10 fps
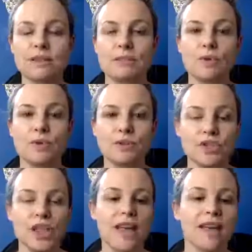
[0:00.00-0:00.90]
more you
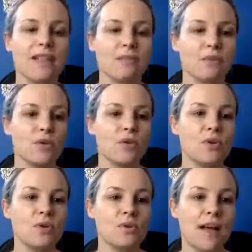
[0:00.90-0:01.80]
share, the
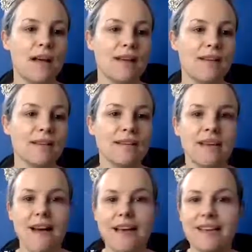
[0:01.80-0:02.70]
more
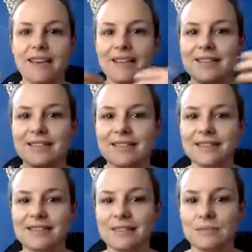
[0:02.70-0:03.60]
I can
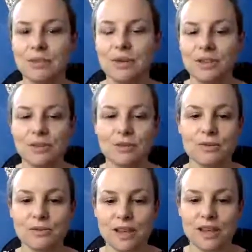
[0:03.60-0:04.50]
support you
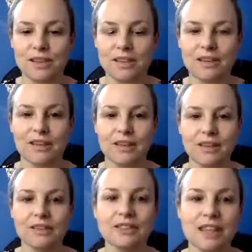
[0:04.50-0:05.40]
with
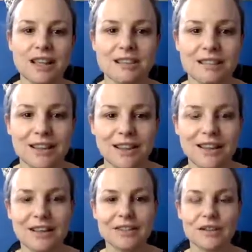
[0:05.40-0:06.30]
content.
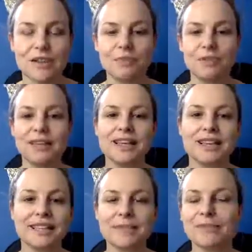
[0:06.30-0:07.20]
So
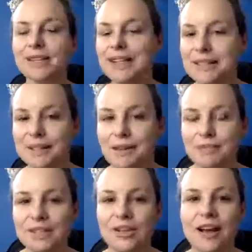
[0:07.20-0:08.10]
please don't be
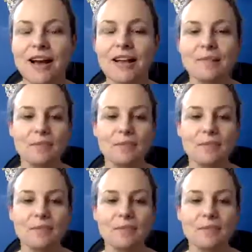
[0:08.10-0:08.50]
shy.